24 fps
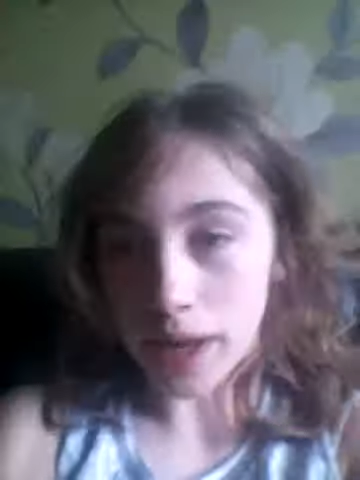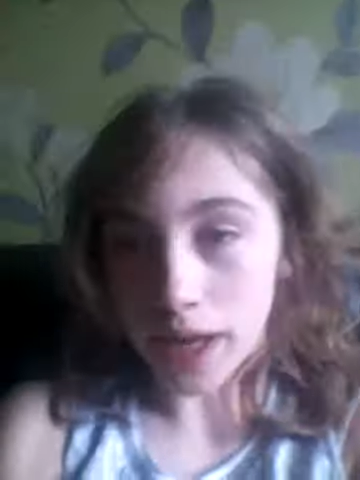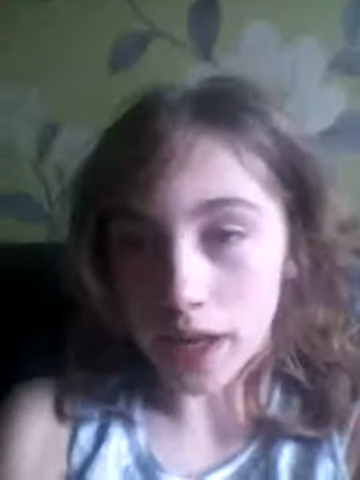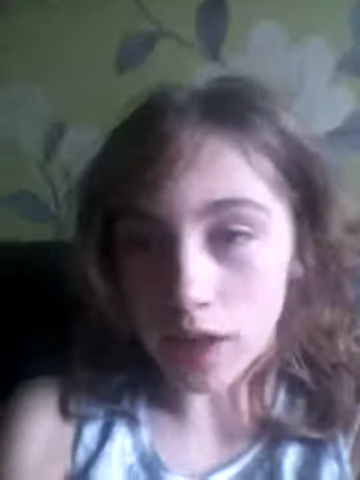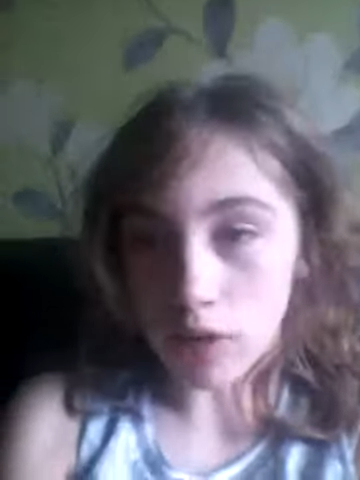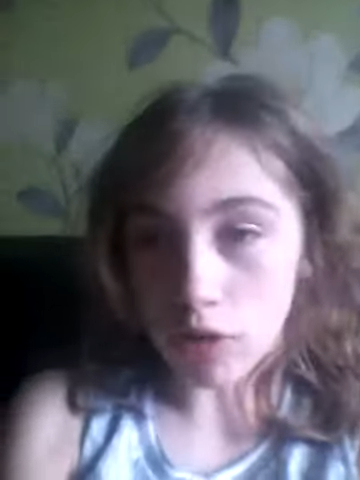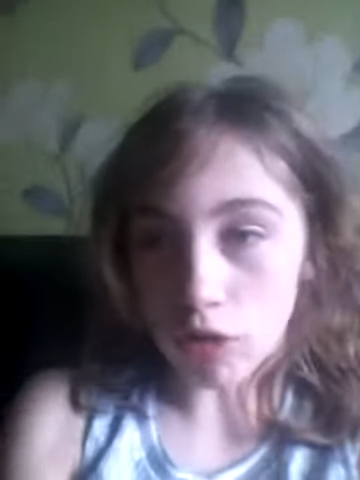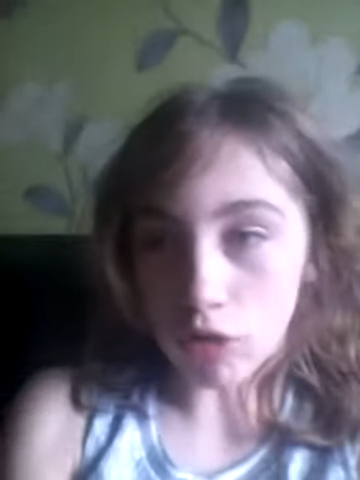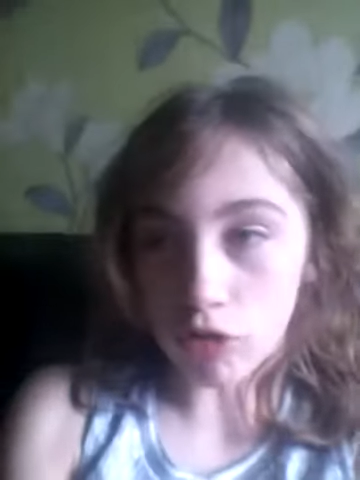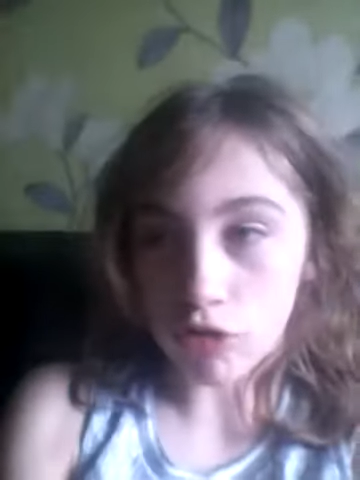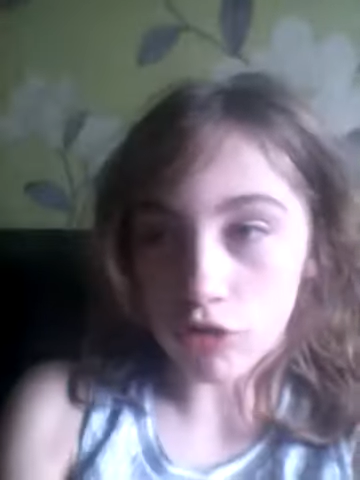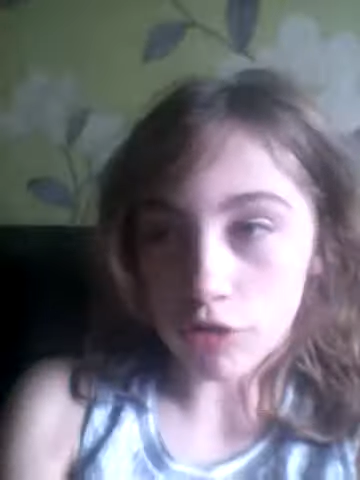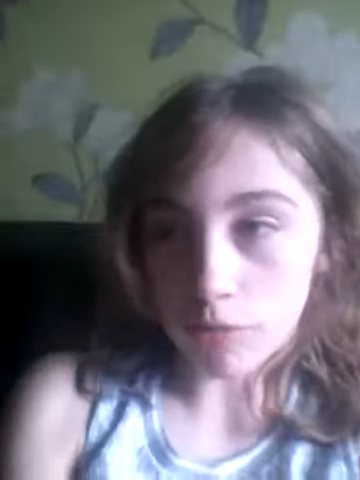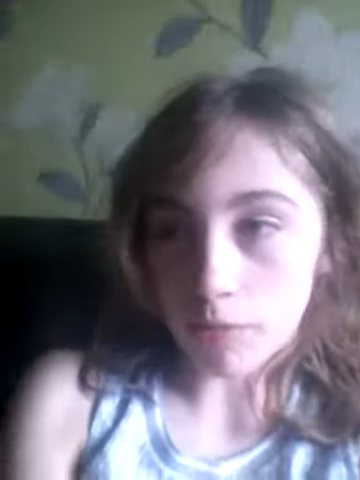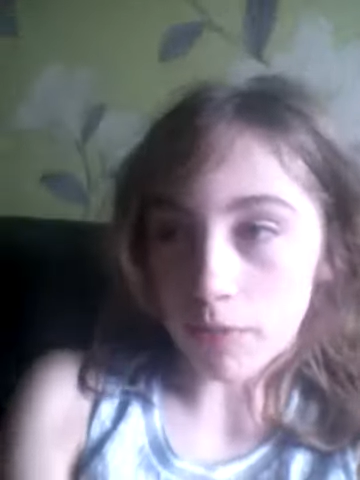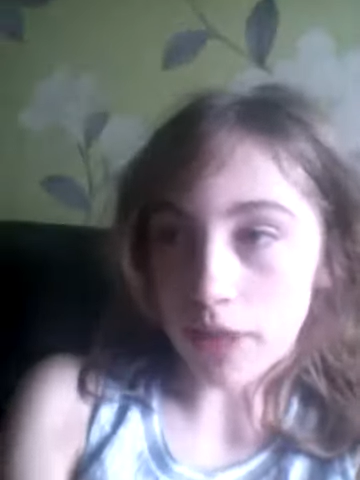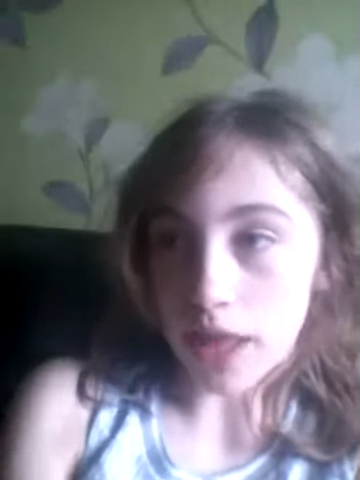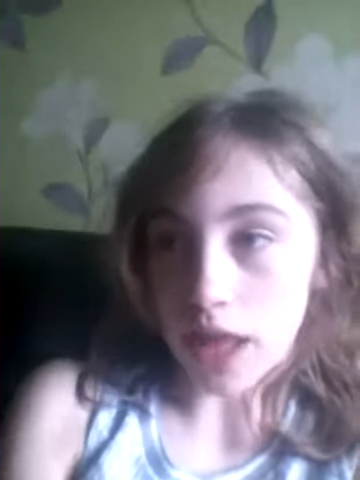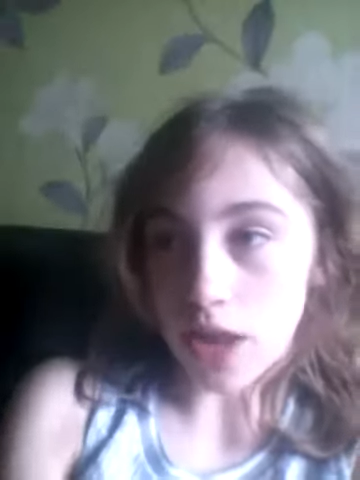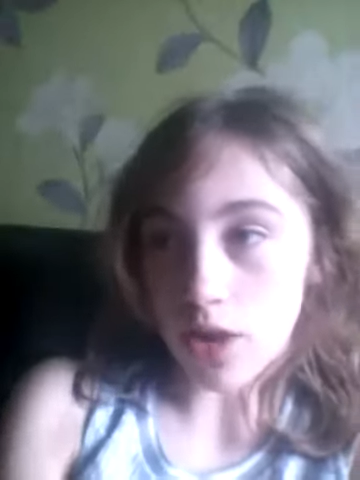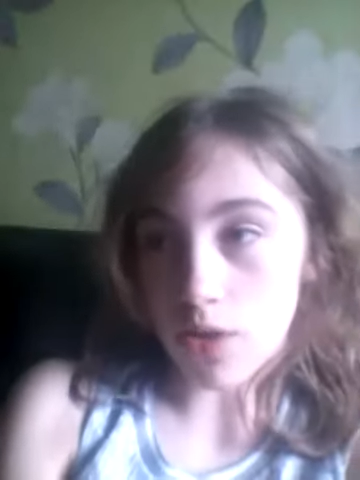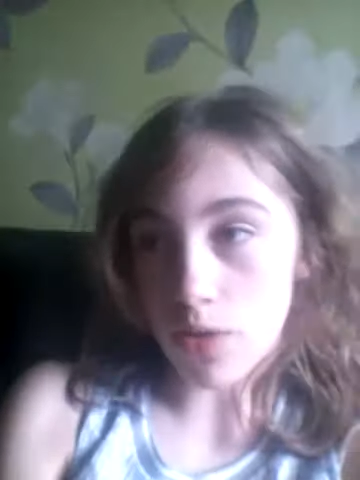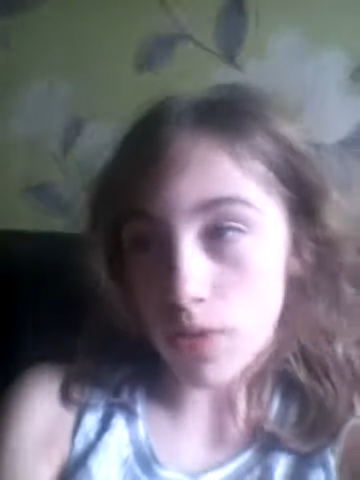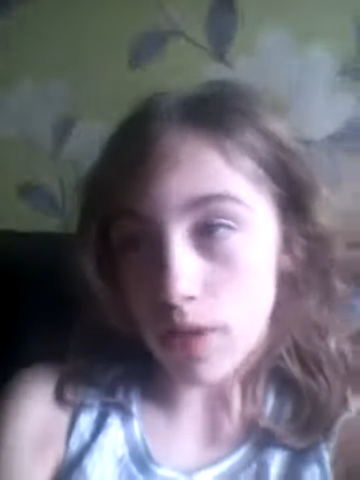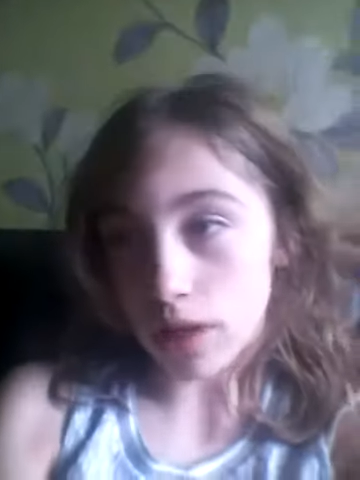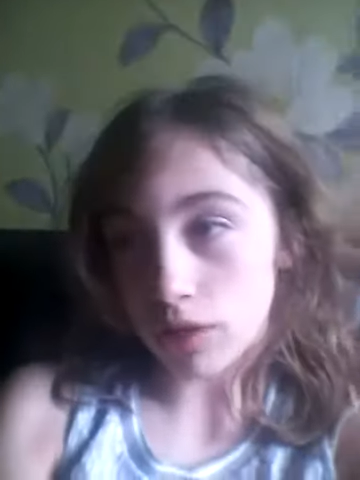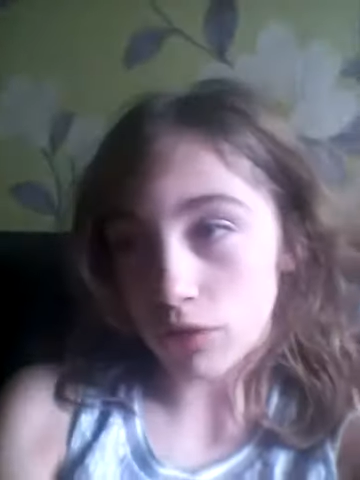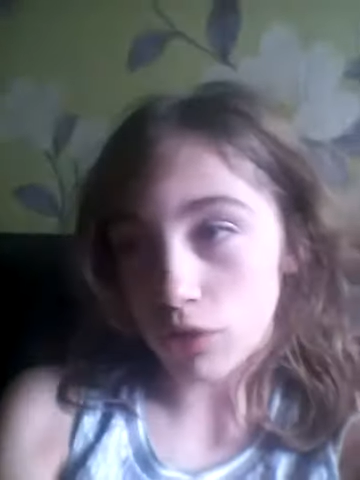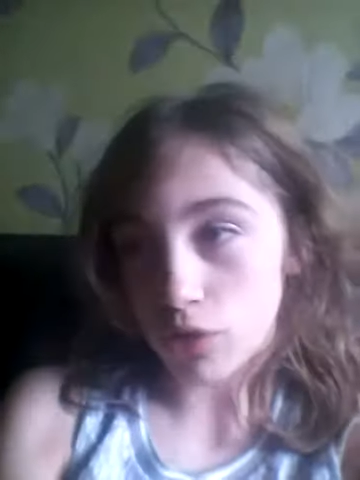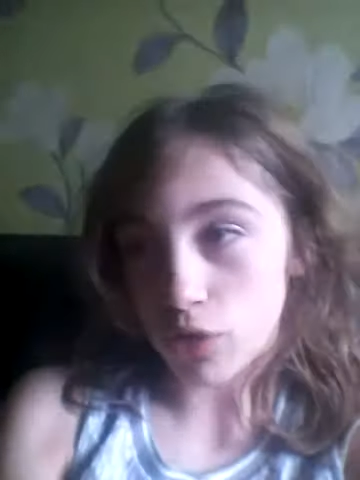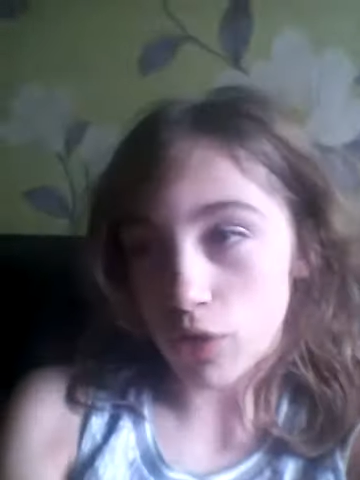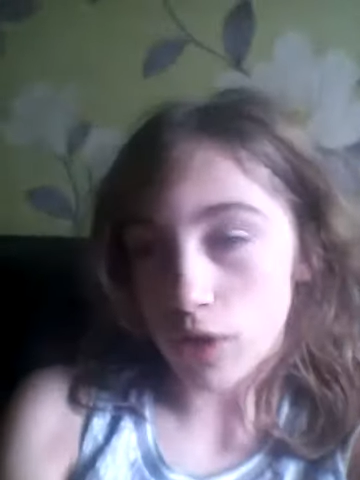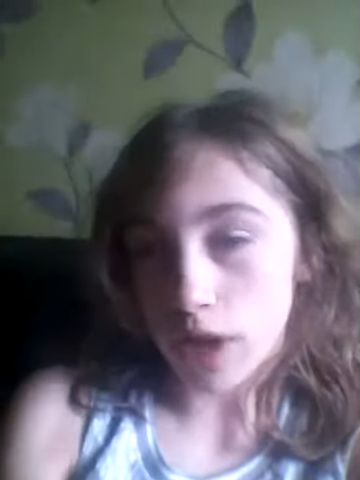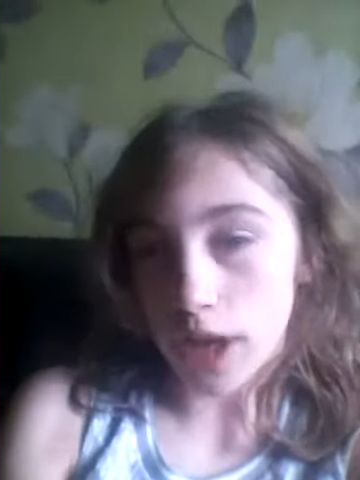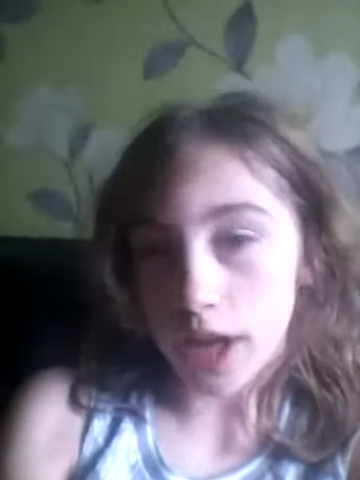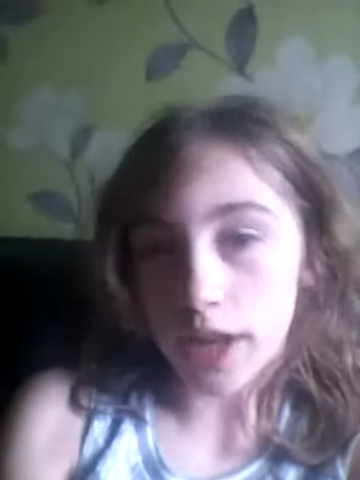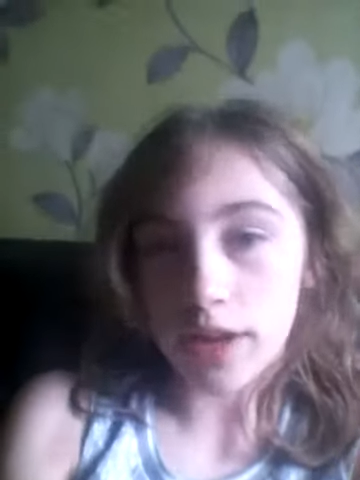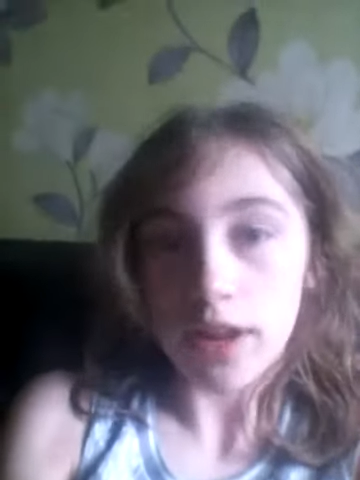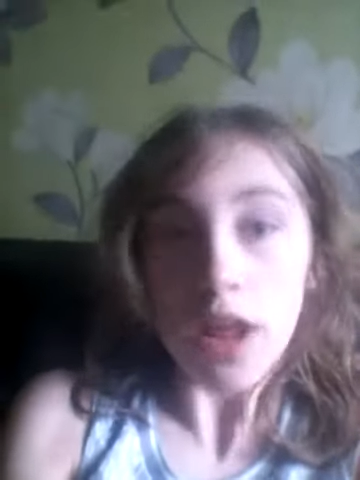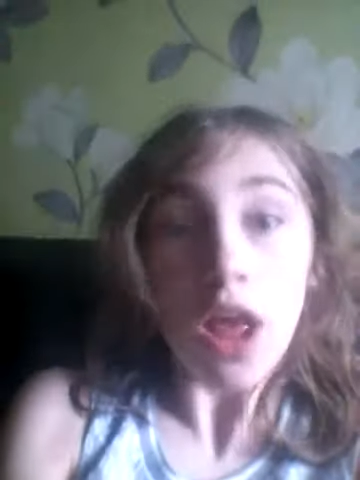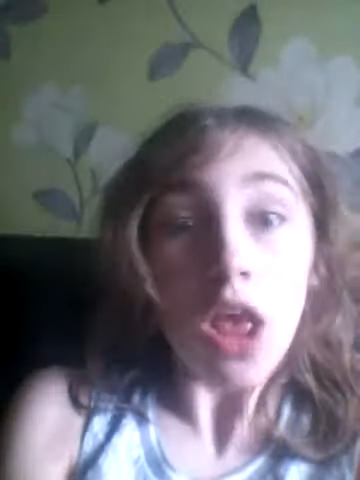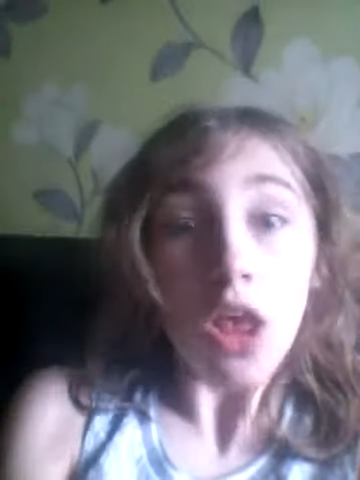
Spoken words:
costume getting all that sorted.